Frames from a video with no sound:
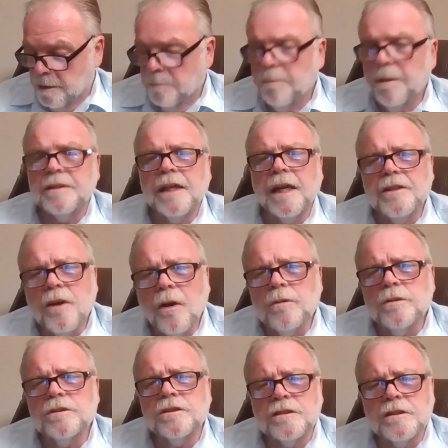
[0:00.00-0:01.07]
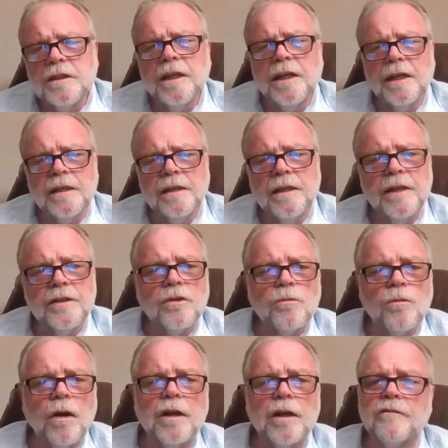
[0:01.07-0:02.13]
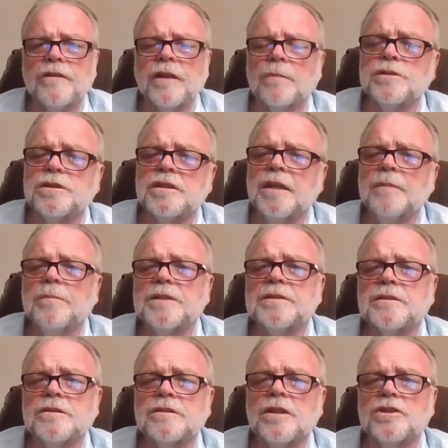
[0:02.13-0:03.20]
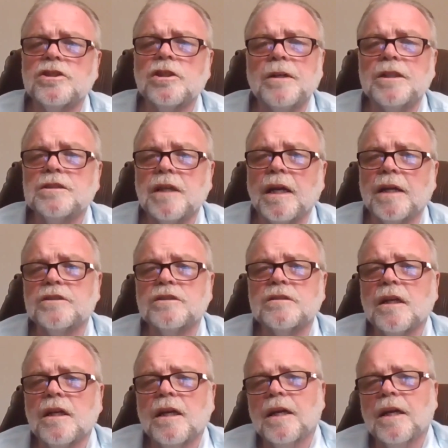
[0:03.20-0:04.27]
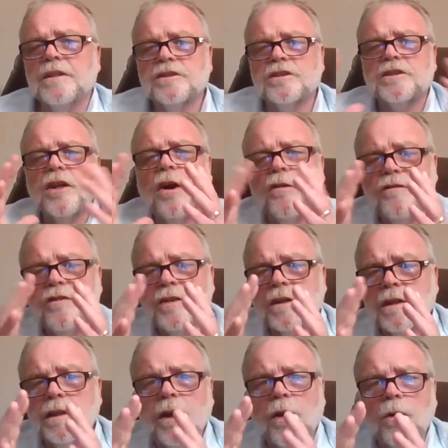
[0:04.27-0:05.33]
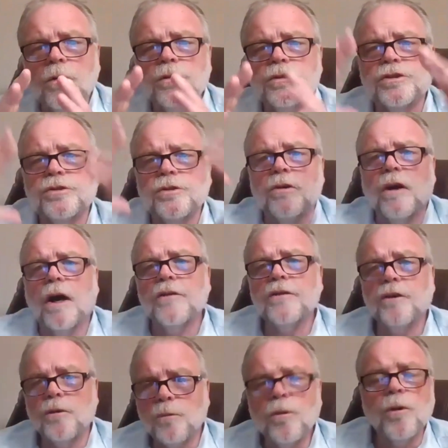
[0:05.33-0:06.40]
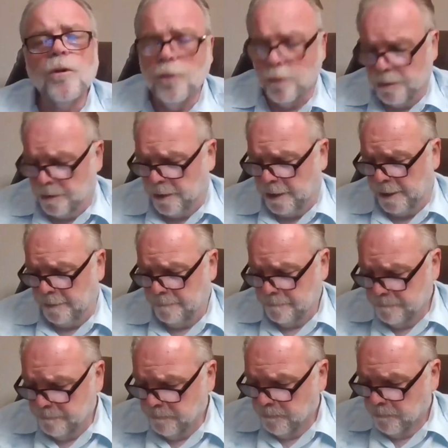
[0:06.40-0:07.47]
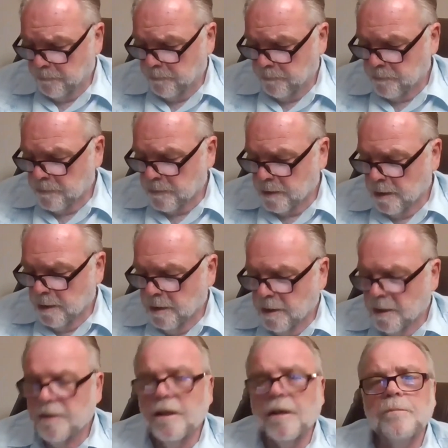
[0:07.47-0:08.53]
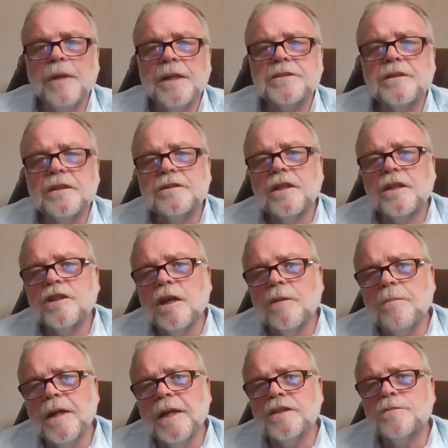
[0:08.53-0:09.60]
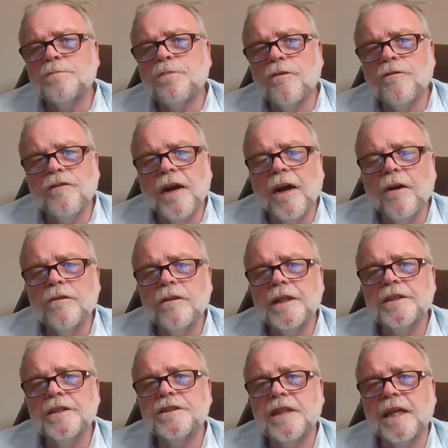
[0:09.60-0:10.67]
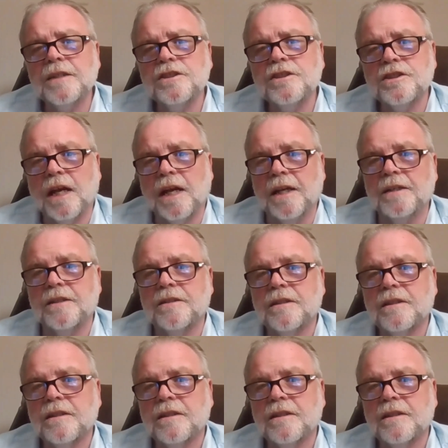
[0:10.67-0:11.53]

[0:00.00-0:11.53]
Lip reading: But they don't see, neither one of them see mysticism as self-enclosed or otherworldly. That mysticism is profoundly sensate